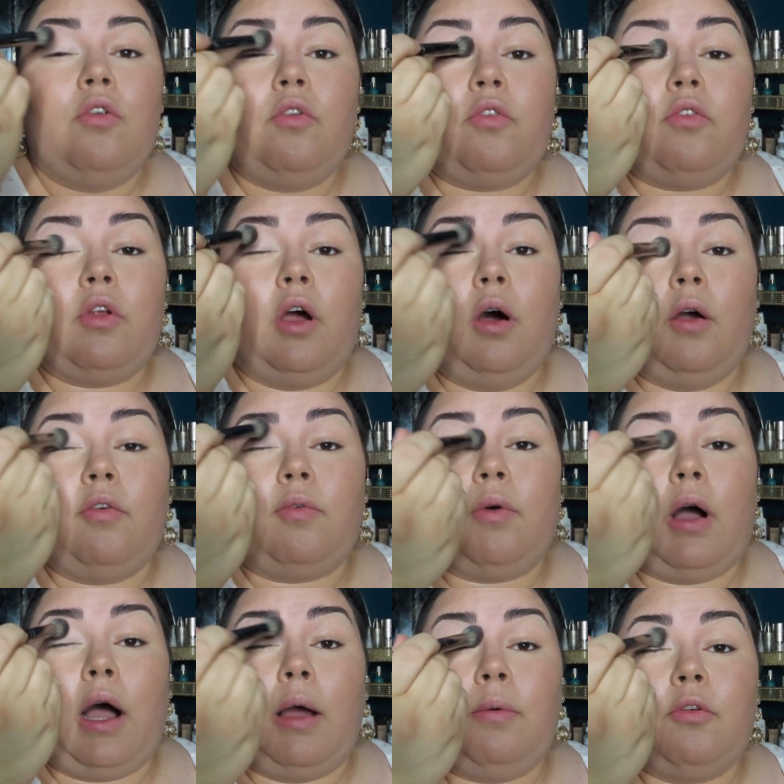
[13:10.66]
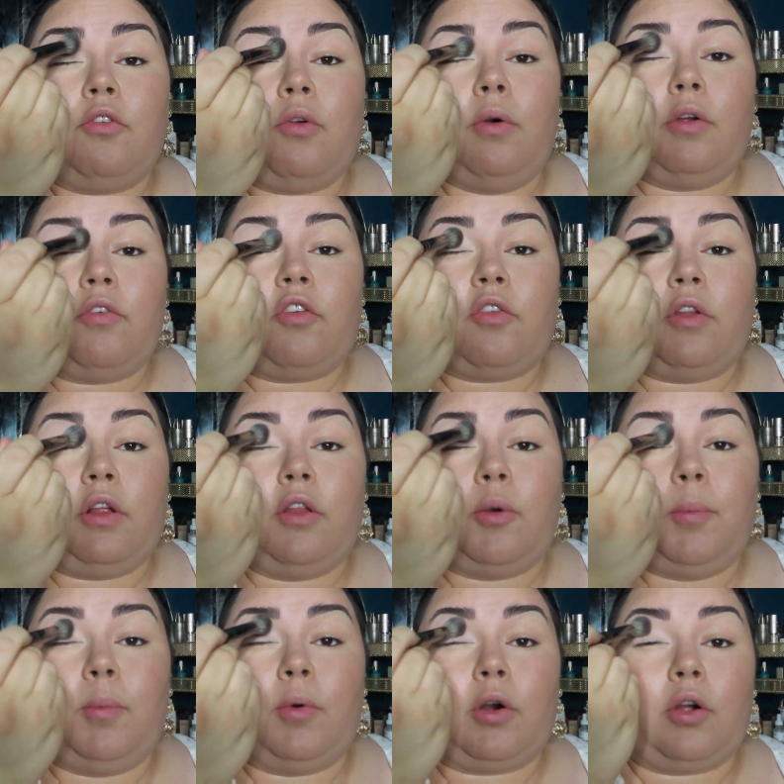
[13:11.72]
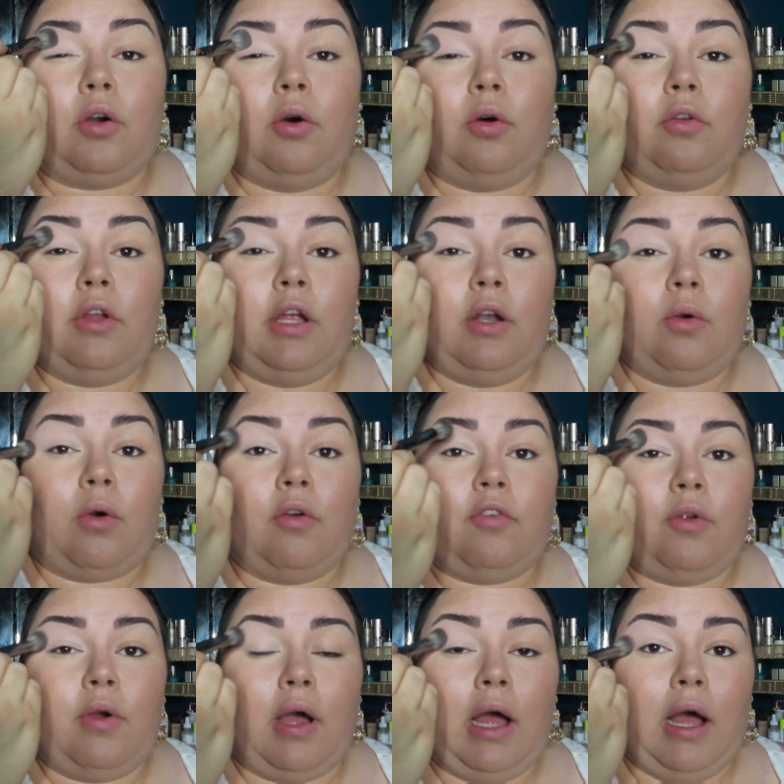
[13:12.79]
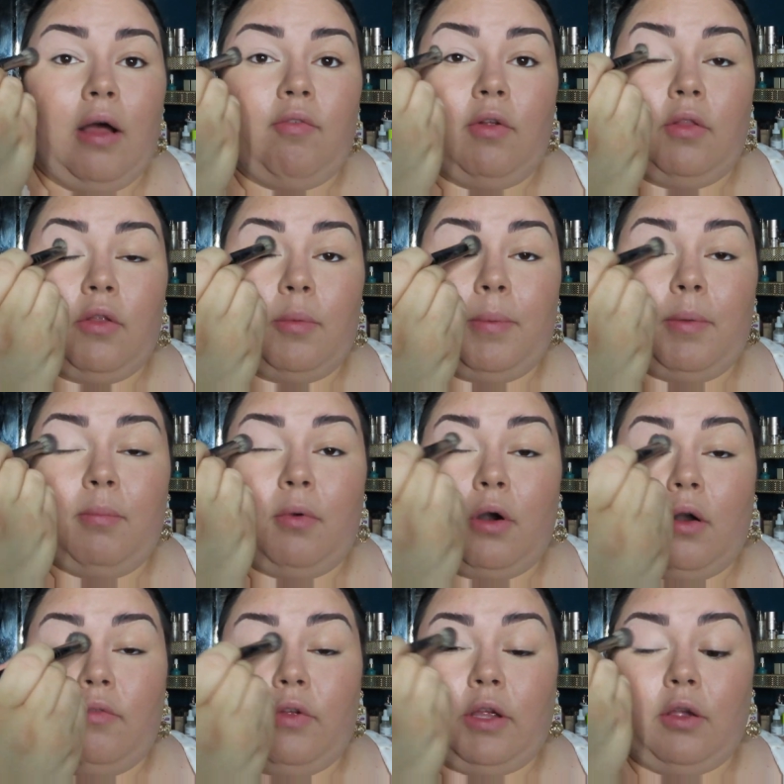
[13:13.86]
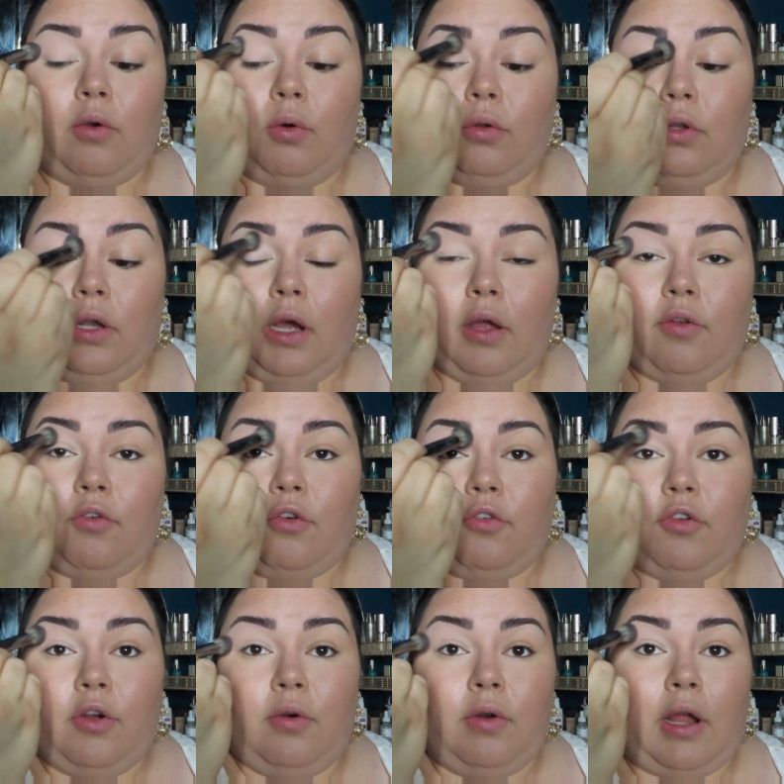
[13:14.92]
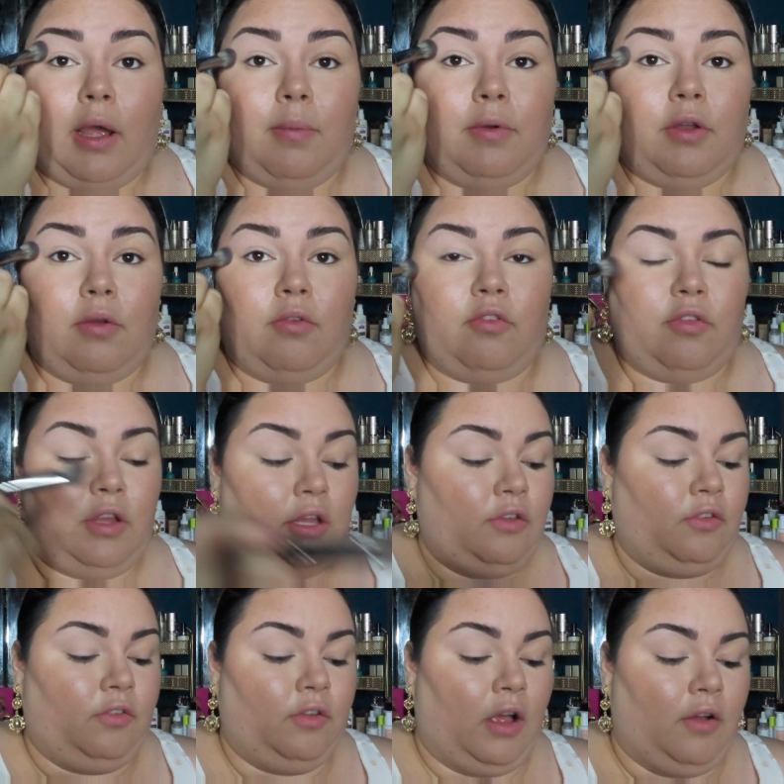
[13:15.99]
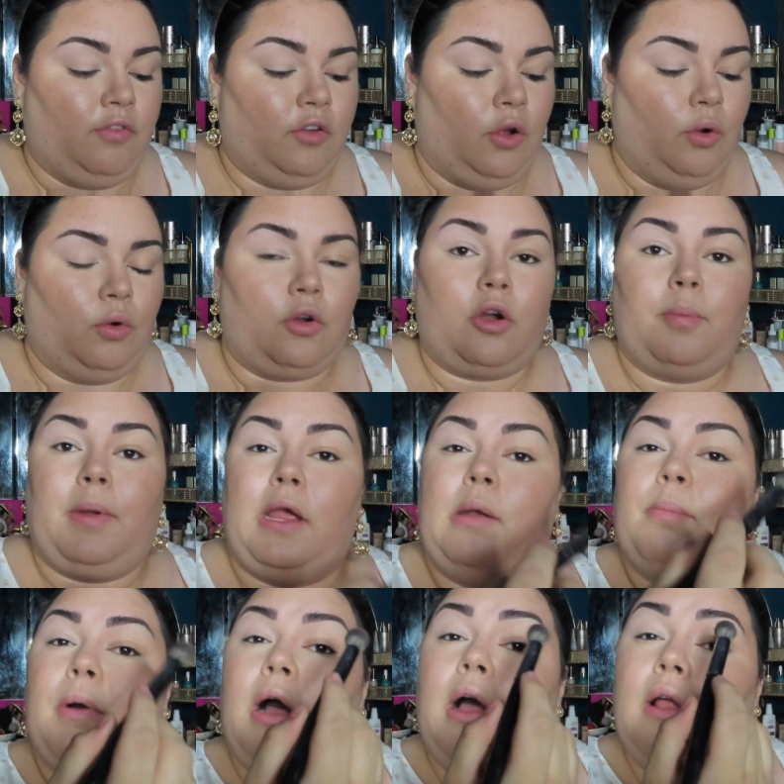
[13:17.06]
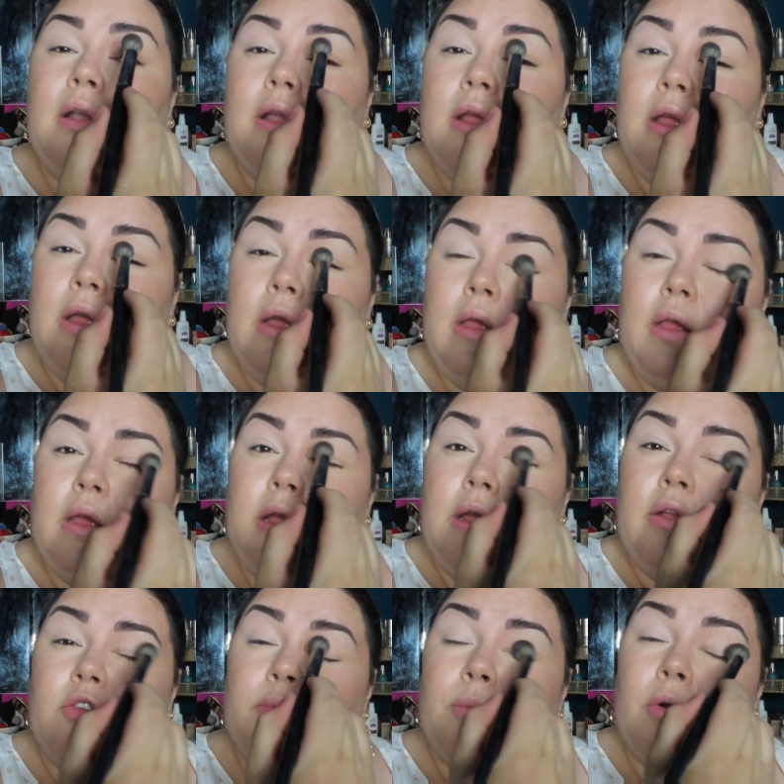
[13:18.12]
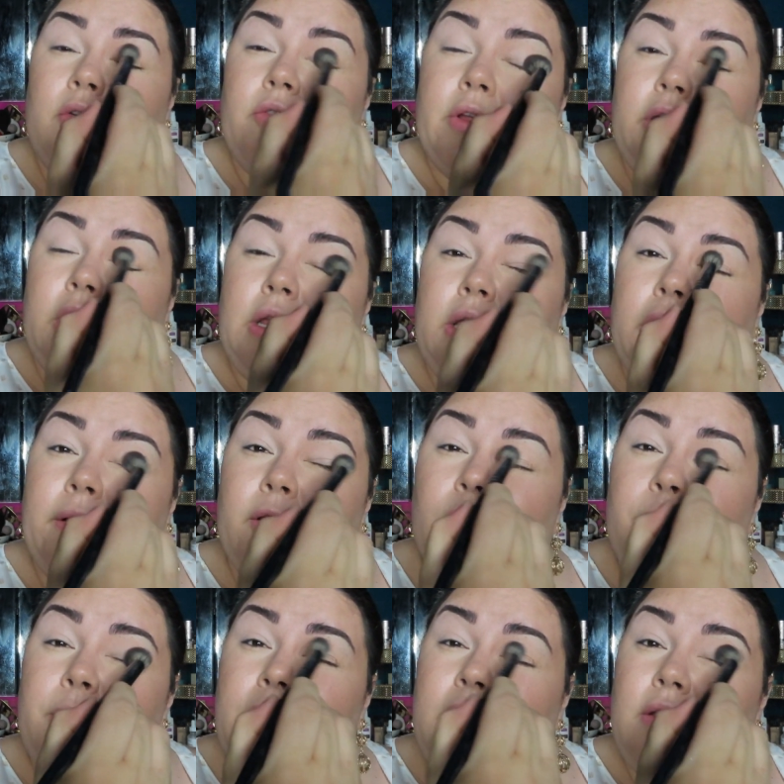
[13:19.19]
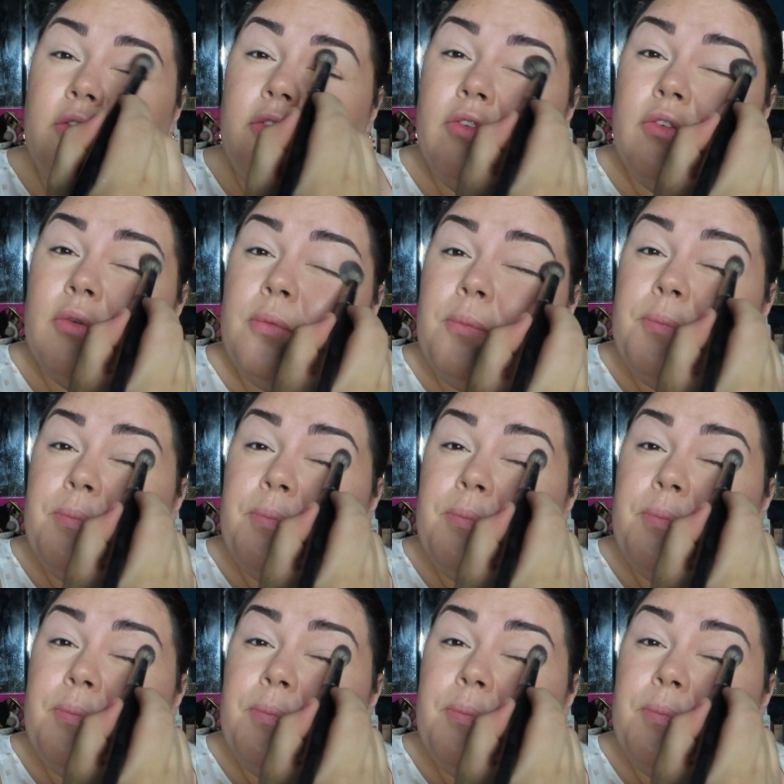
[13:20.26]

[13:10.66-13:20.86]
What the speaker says: So if I was going for something a little bit more golden, or if you have a little bit more of a golden undertone, I would use the Soft Ochre Paint Pot. It is more of like a yellow base.